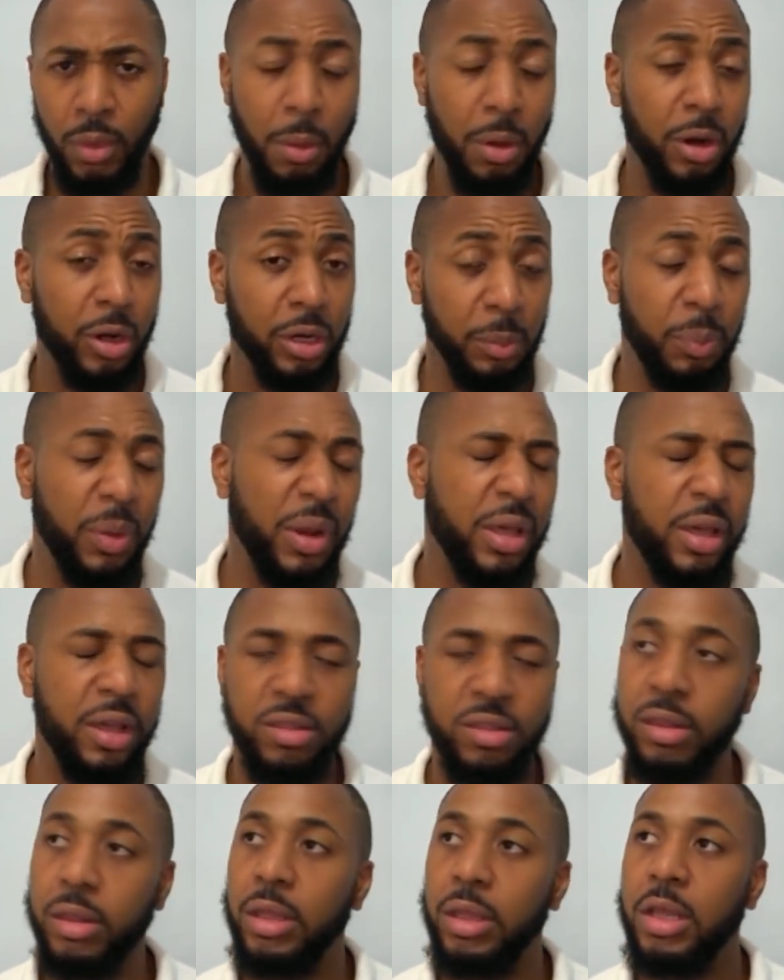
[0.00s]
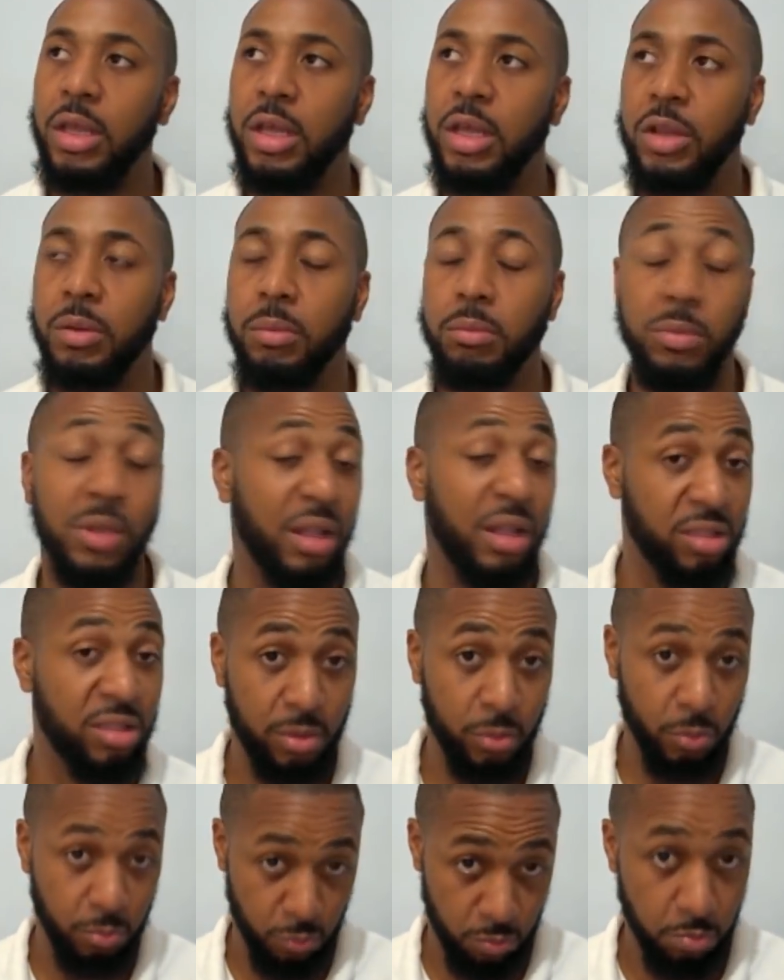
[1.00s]
the players.
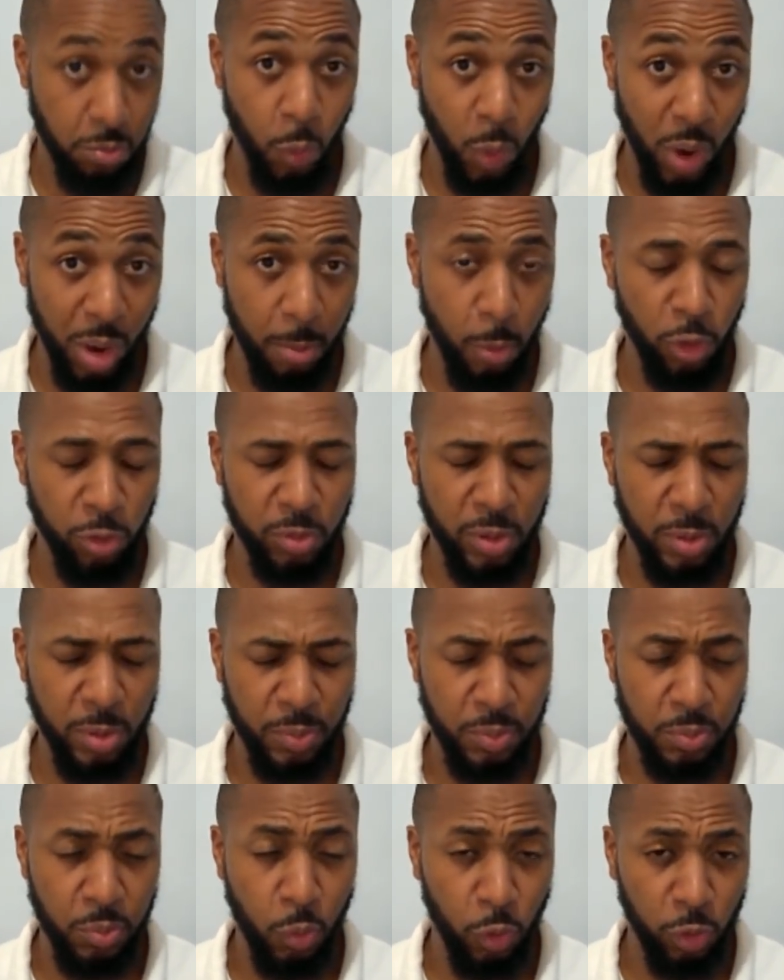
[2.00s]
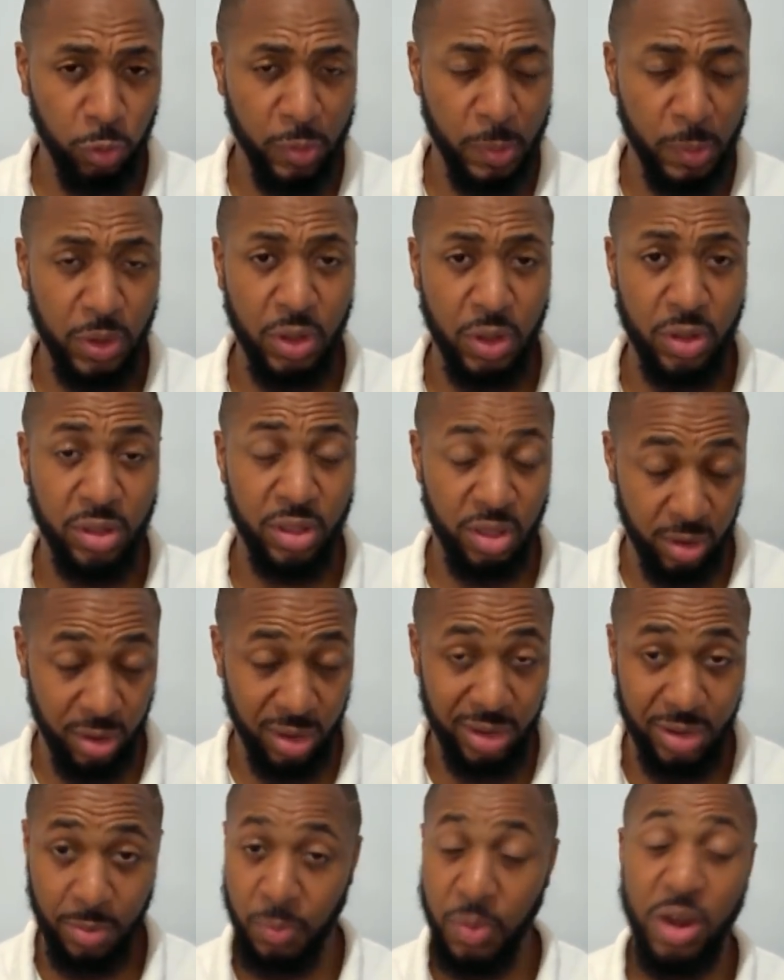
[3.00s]
That's what most people does.
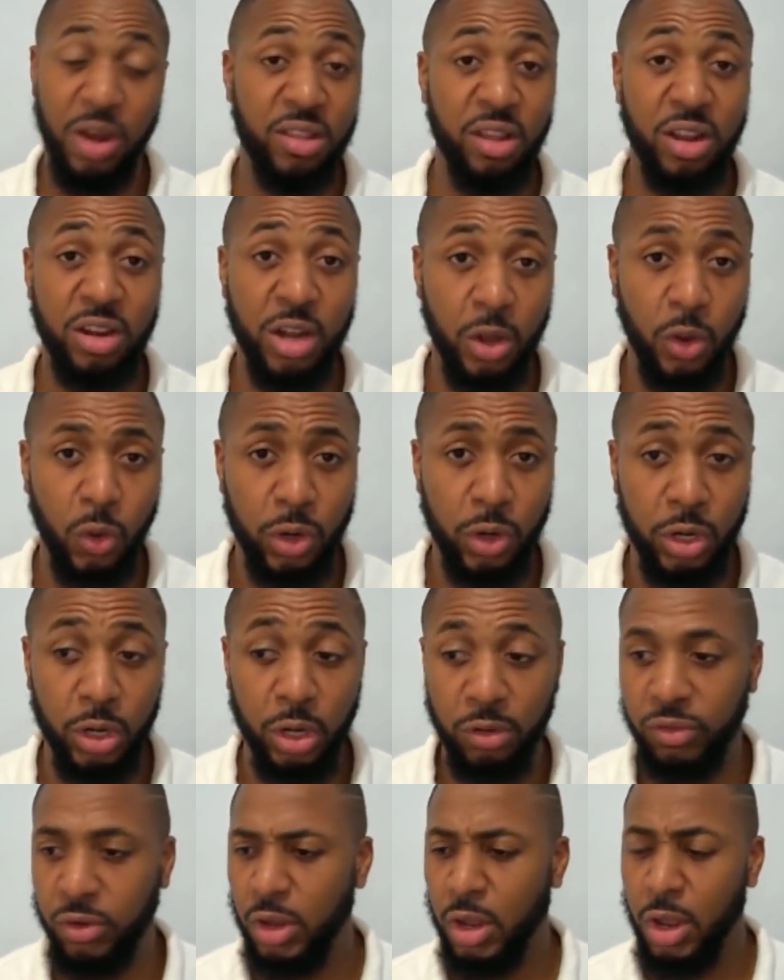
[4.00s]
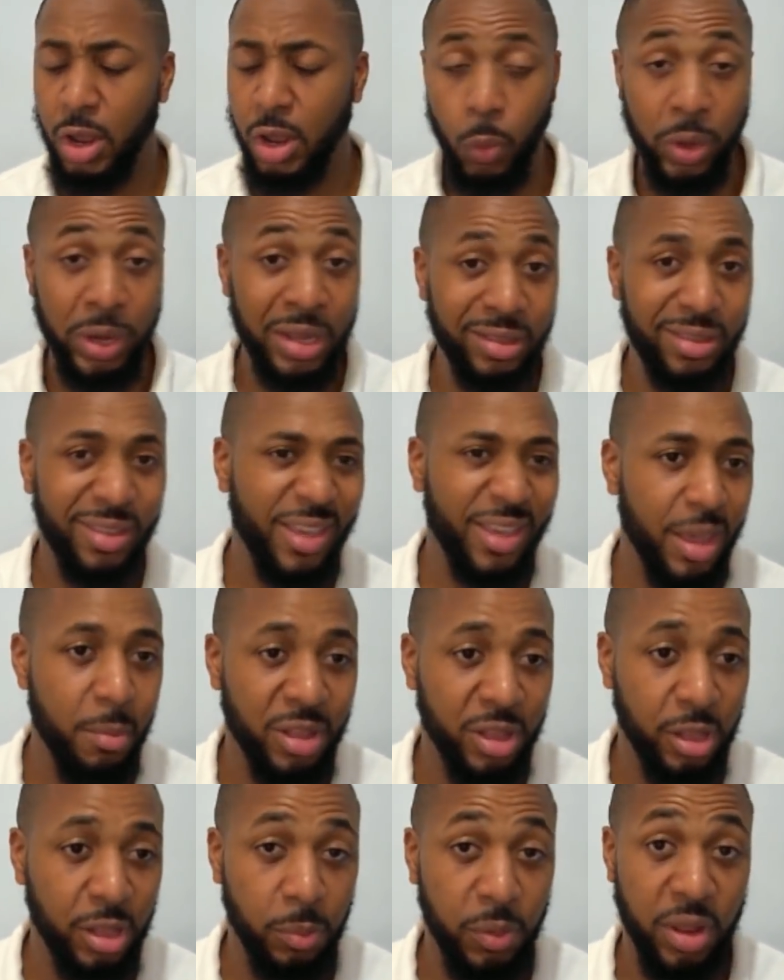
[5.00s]
The players are not good enough. We need to get
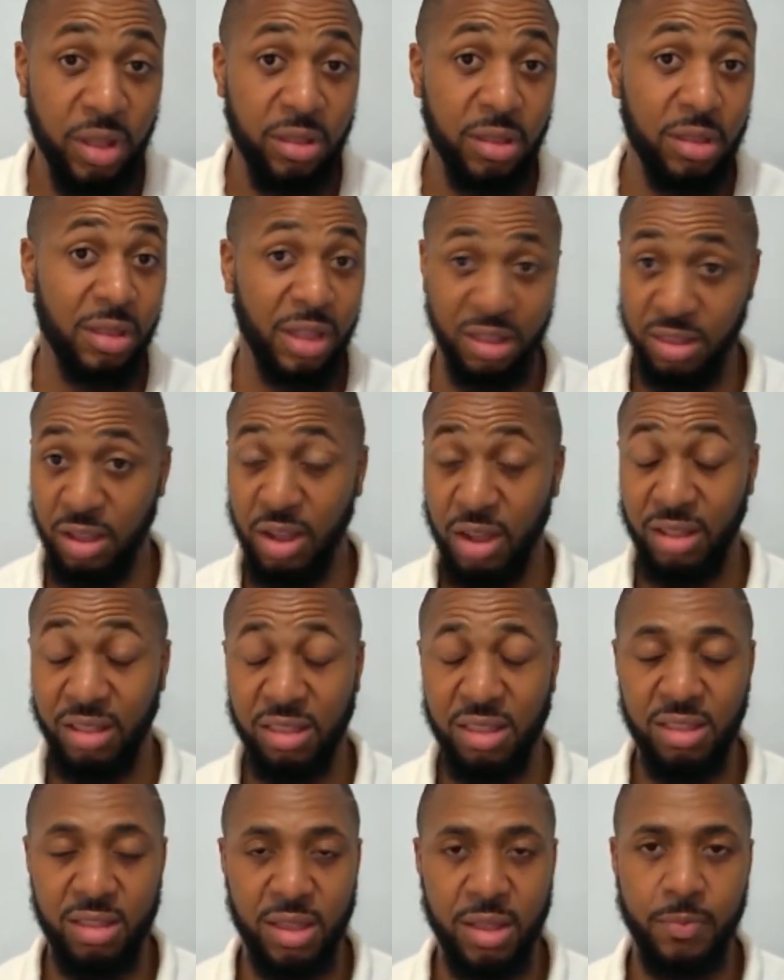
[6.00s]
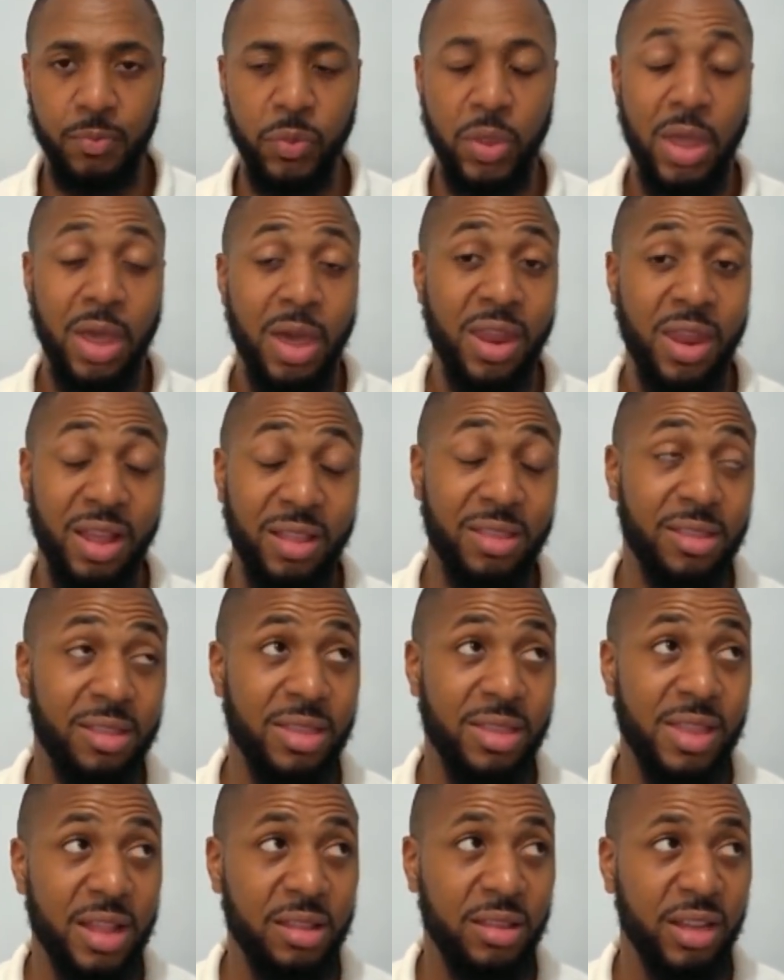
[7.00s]
better players. That's a consistent. That
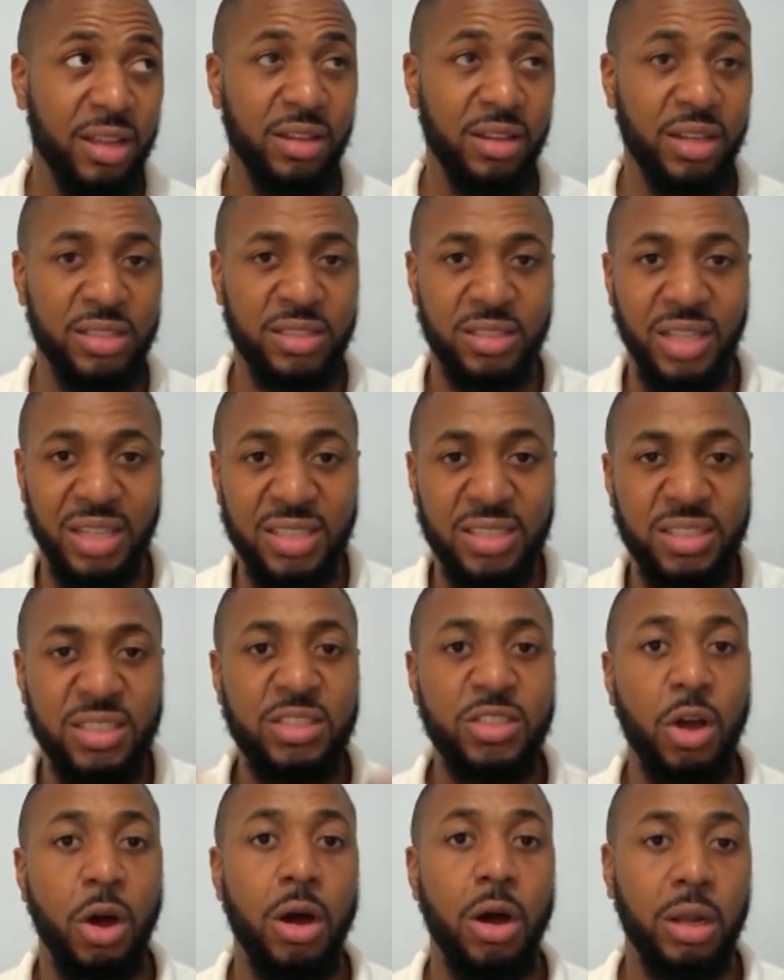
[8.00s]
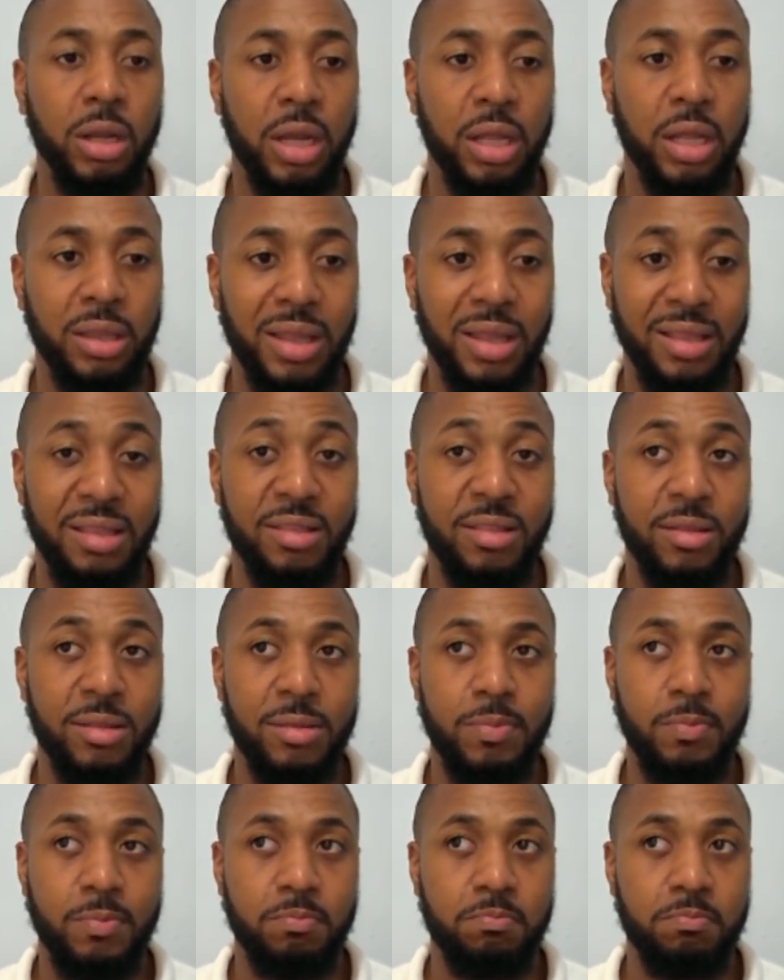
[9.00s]
is a talk that is